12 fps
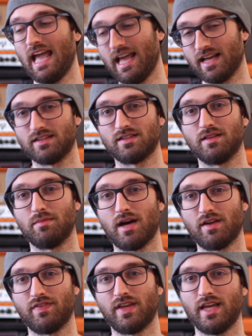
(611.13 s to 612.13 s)
and the
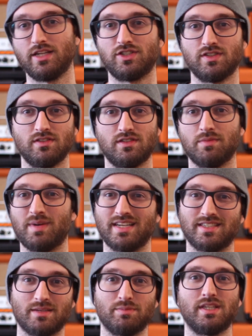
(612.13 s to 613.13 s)
modification to buy
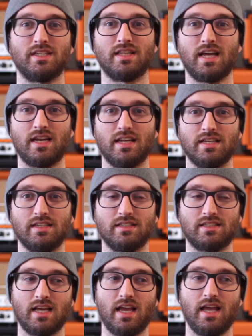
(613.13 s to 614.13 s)
something that
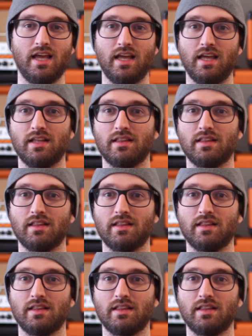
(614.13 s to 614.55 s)
is a